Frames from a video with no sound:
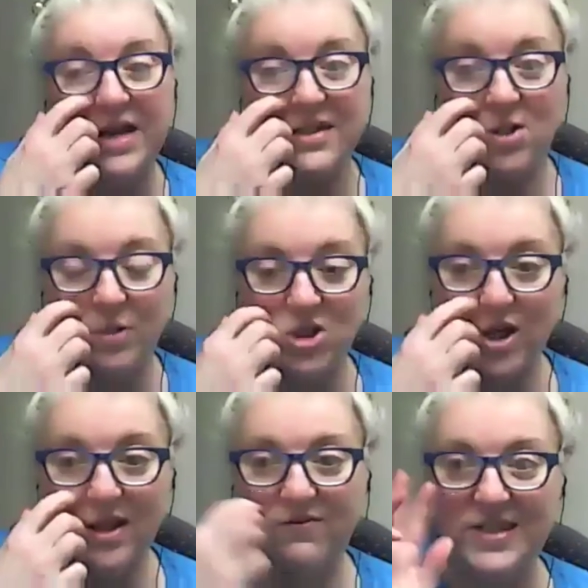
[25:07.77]
so much. I
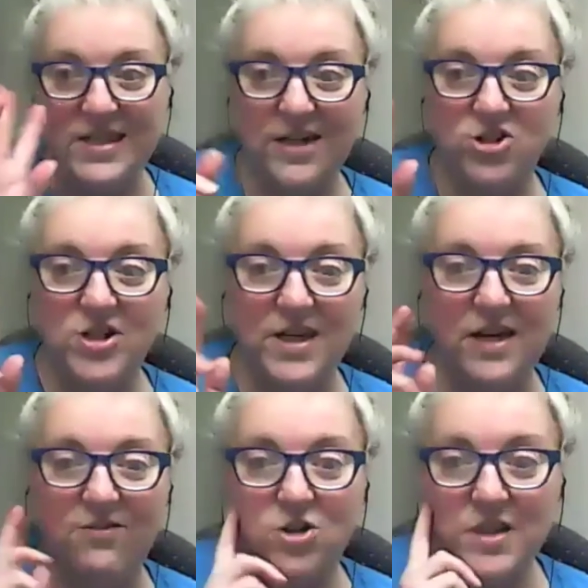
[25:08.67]
love the scarcity
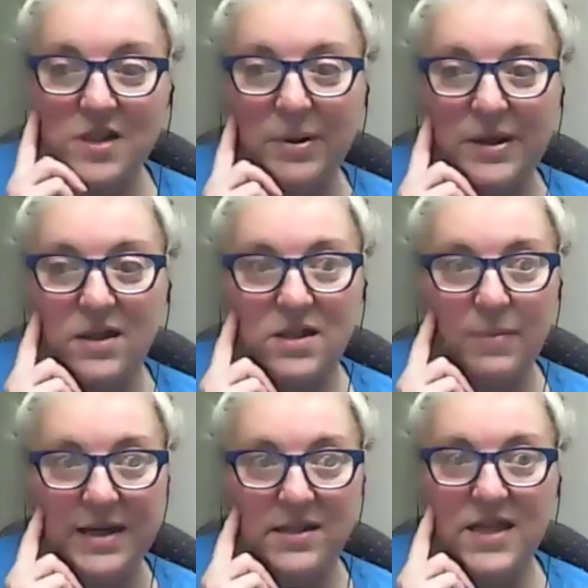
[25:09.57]
versus abundance
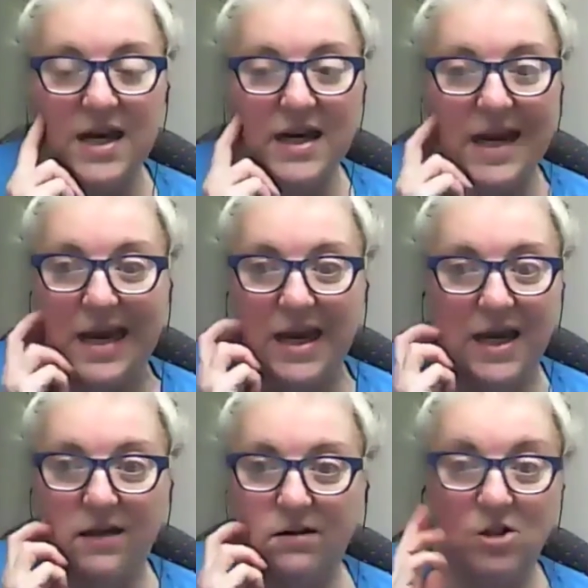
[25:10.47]
mindset.
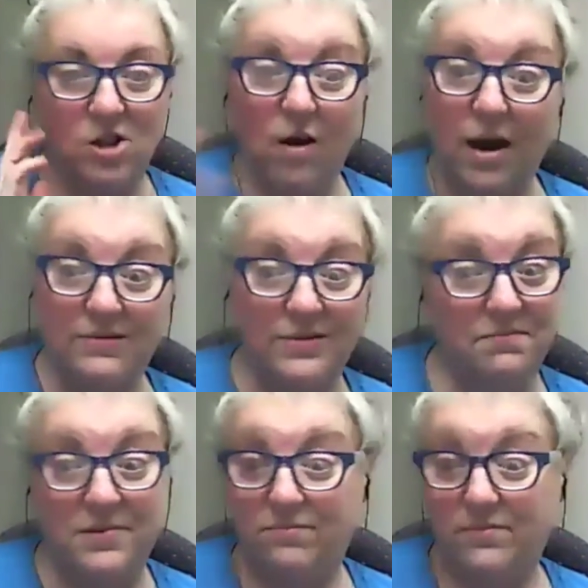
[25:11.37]
And, you know,
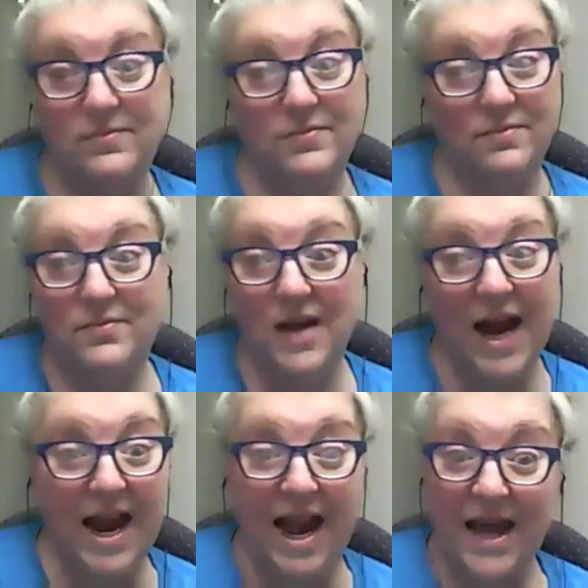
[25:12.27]

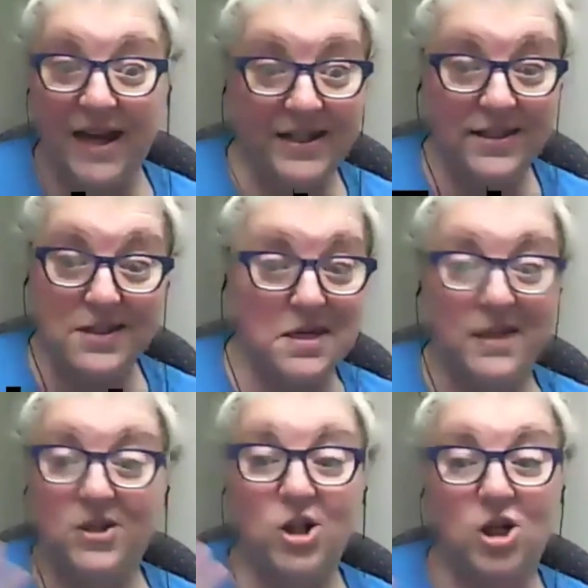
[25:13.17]
I had it,
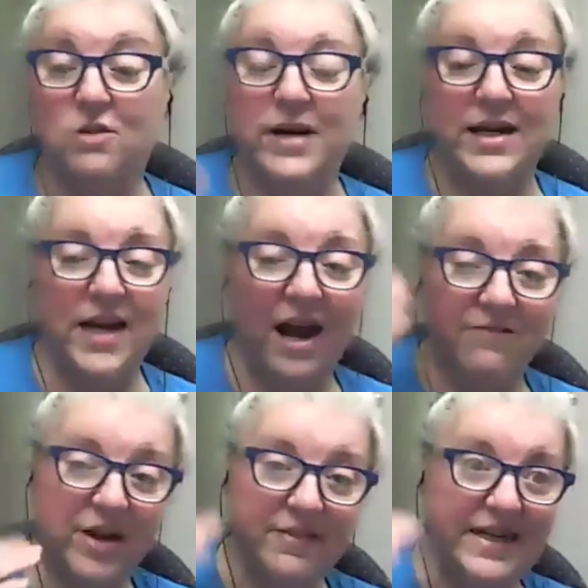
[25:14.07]
you know, and I
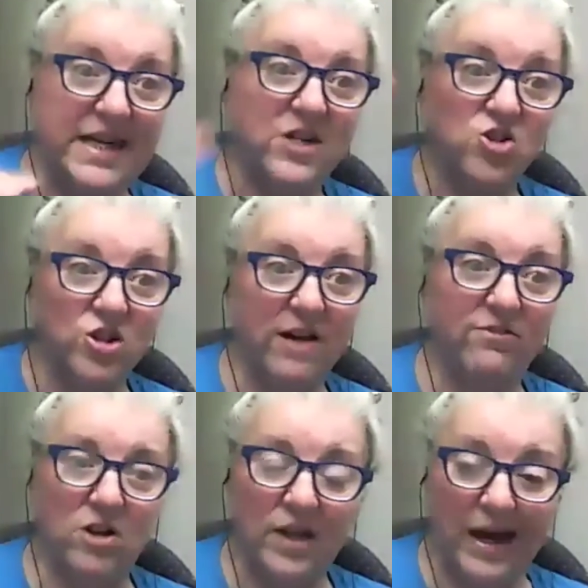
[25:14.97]
find that each
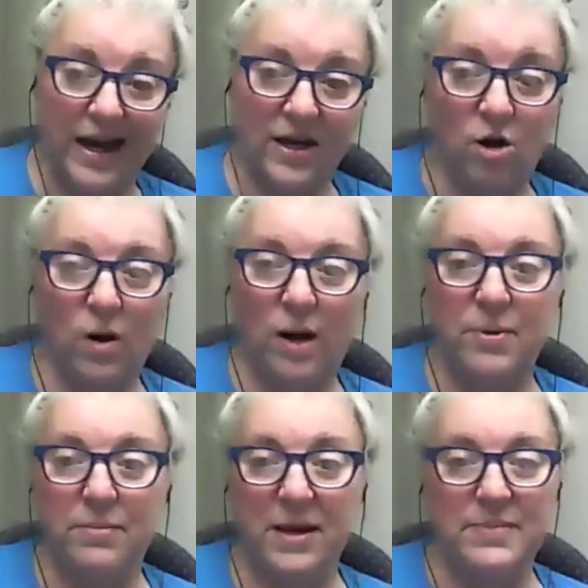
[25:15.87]
level I go up mm-hmm.
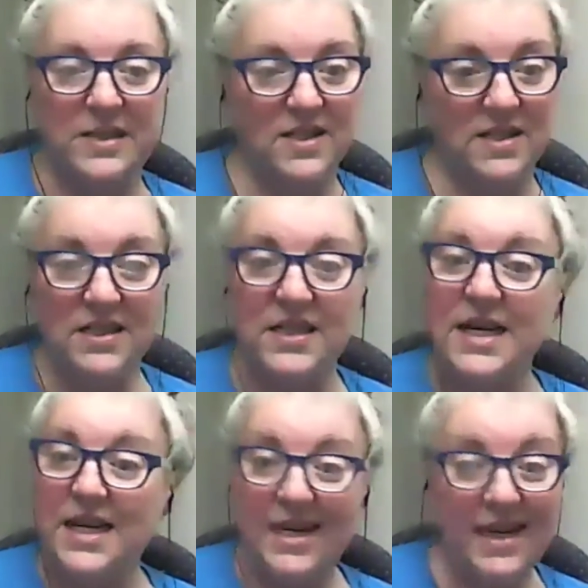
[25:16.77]
in my mm-hmm. business,
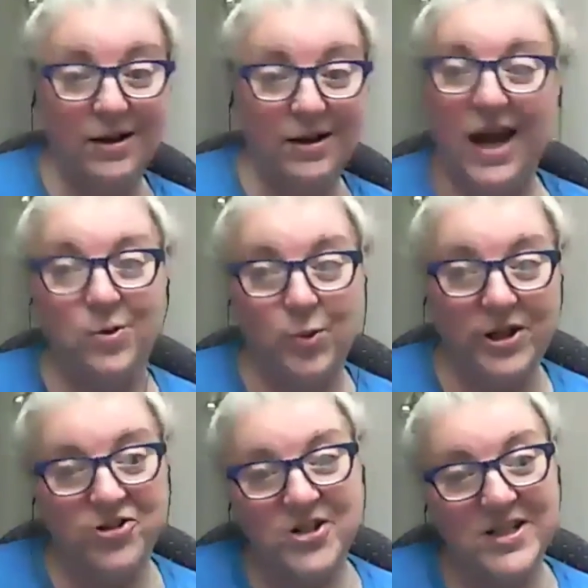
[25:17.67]
it kind of
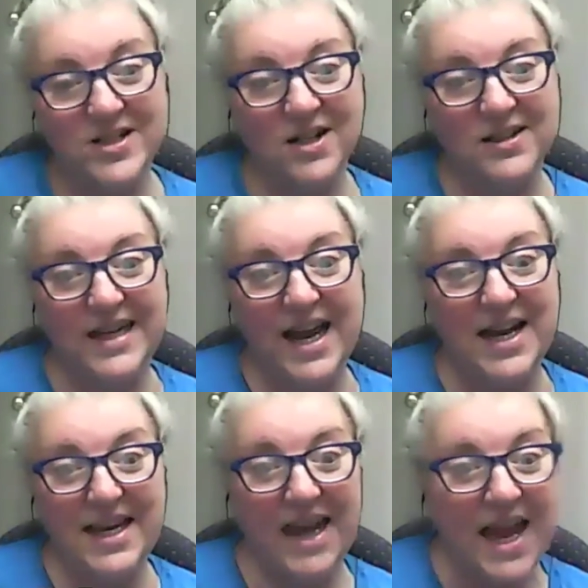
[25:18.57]
rears its ugly mm-hmm. head
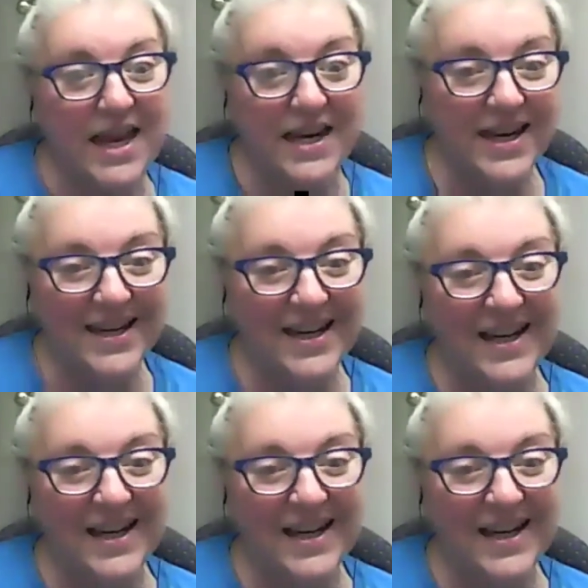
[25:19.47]
again.